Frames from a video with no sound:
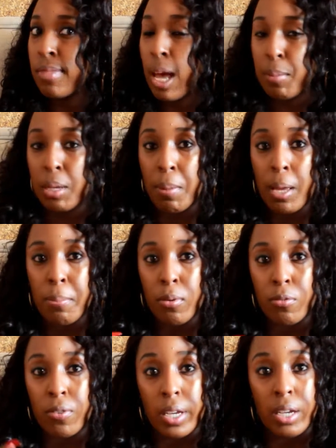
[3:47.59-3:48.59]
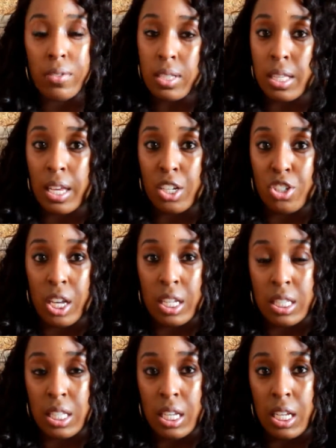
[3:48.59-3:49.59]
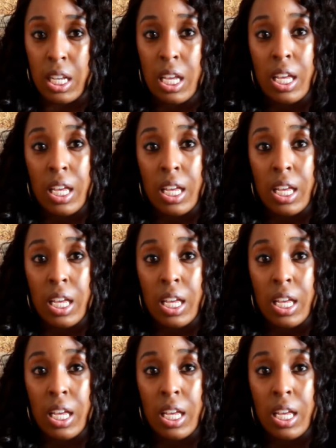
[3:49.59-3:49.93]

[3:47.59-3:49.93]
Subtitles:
I mean, people forever saying Jay-Z